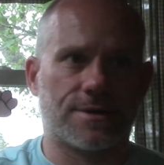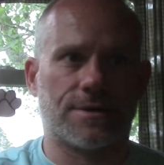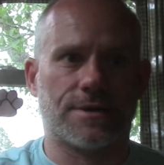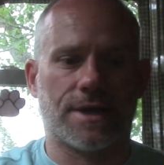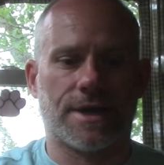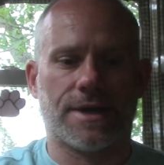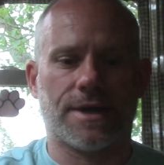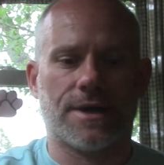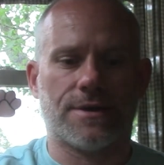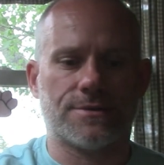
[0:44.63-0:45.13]
or
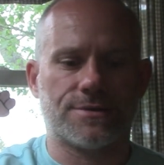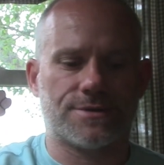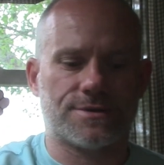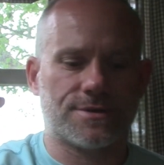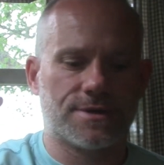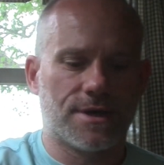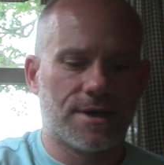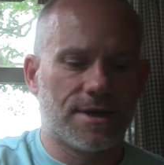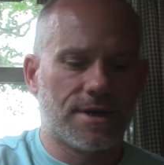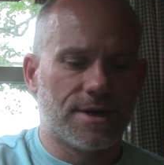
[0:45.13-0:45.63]
Hay
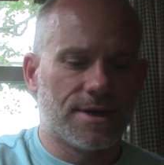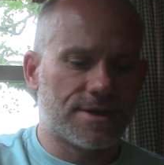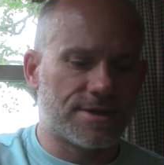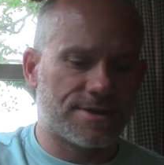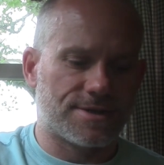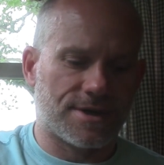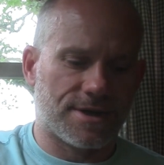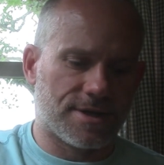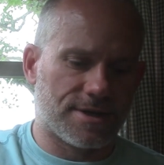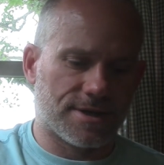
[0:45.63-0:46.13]
House
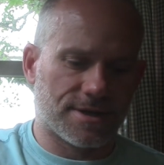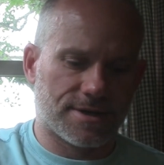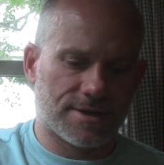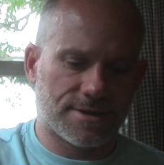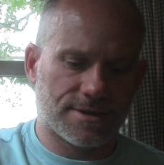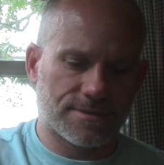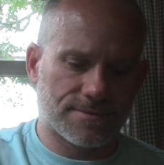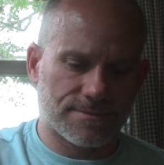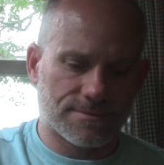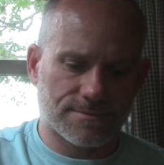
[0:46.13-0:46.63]
Psychic,
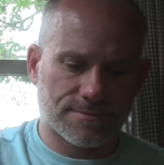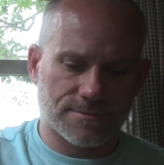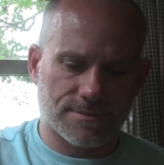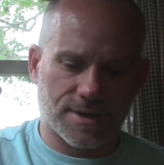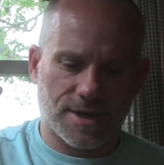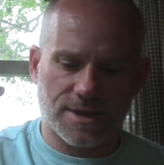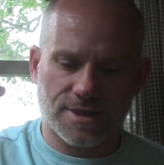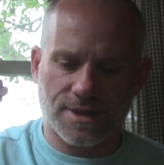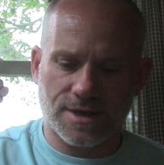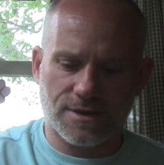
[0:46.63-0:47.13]

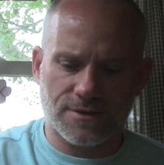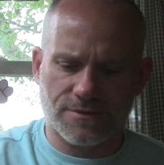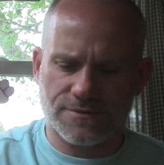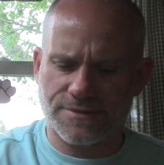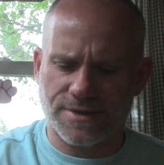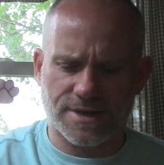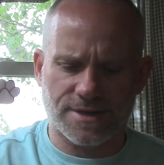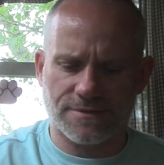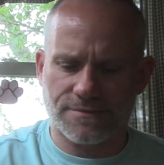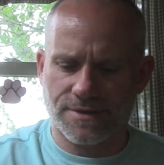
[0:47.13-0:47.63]
I think you'll
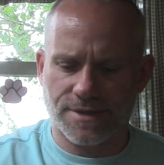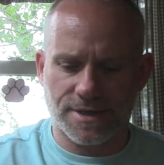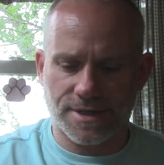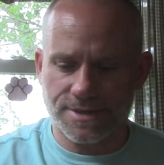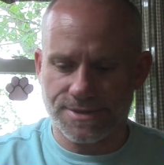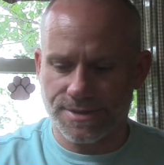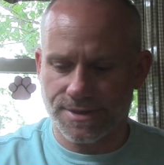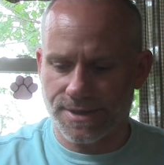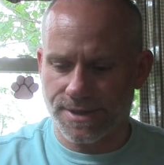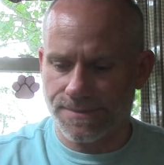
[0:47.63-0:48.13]
find it very
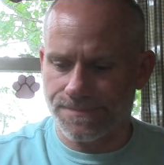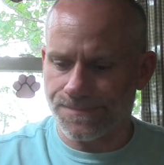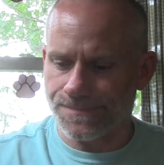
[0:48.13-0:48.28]
easily.